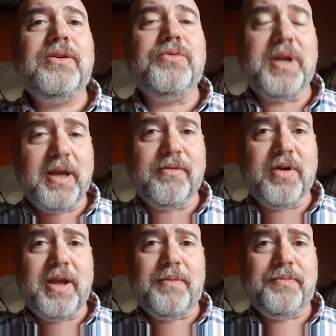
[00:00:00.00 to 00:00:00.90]

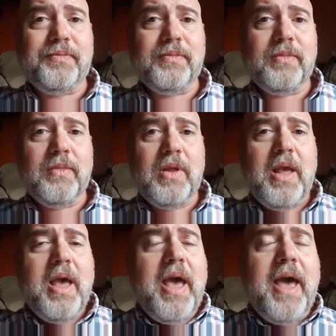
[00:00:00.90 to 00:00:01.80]
recovery.
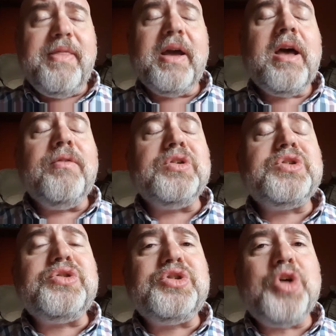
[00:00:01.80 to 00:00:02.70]
And that
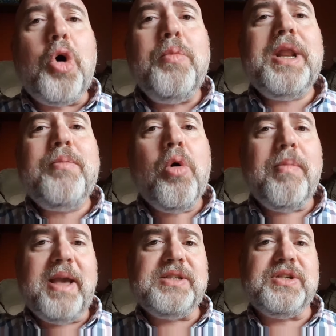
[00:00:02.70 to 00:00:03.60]
covers so many more
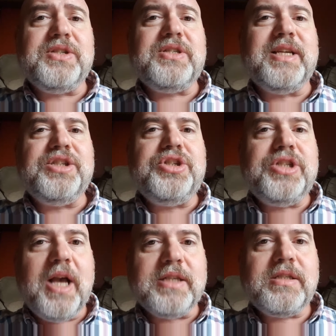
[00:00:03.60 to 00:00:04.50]
bases than
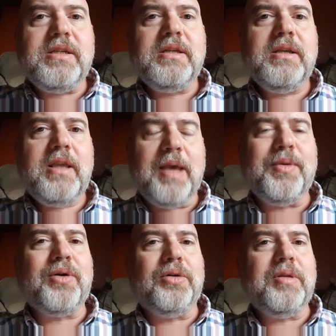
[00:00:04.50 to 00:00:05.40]
just
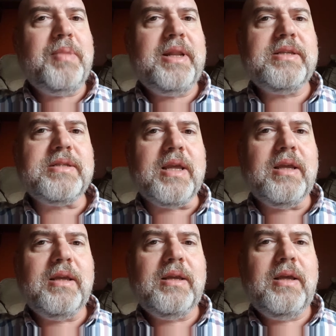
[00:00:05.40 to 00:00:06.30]
chemical dependency.
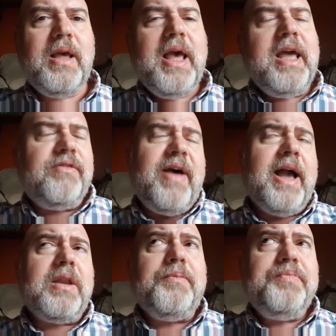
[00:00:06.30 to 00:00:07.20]
In
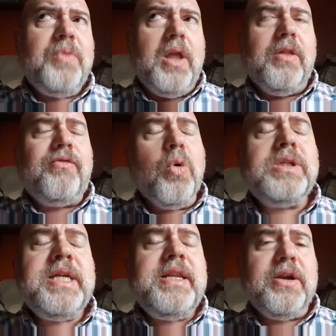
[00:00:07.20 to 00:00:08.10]
fact, in the
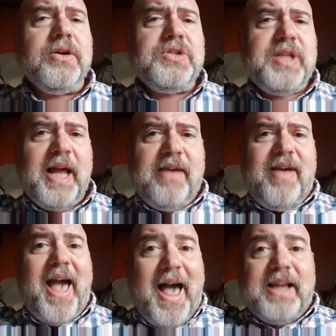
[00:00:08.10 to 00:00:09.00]
14 years that I have
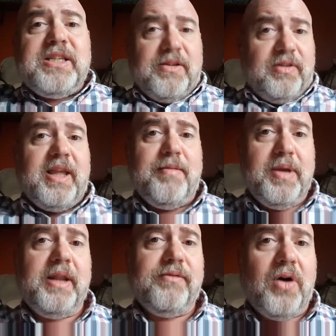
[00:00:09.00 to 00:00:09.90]
actively
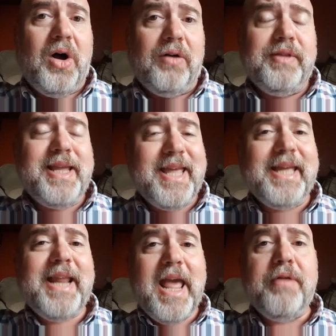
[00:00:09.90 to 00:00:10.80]
been involved
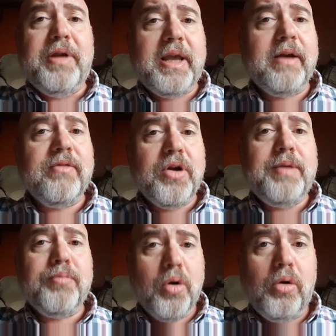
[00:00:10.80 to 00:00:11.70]
in a
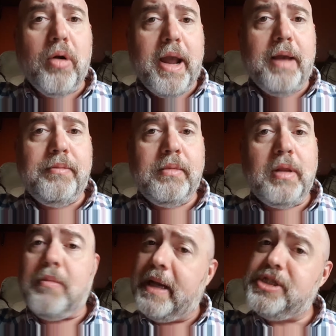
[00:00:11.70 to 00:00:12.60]
recovery program
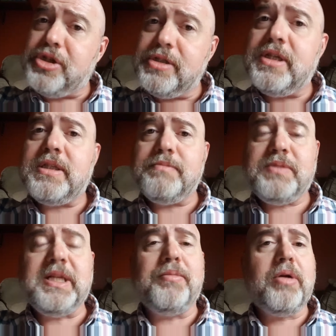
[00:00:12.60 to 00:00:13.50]
at my church, it's
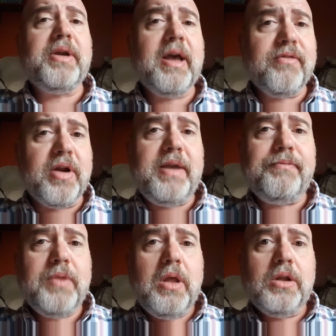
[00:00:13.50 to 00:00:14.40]
Celebrate Recovery. I'll
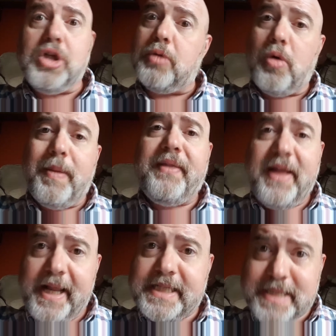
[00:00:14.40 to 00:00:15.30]
talk more about
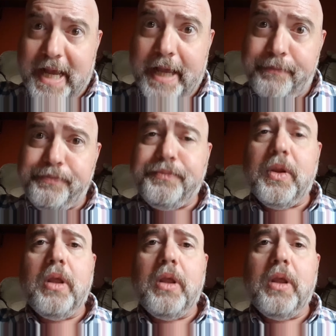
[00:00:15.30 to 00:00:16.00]
that next time.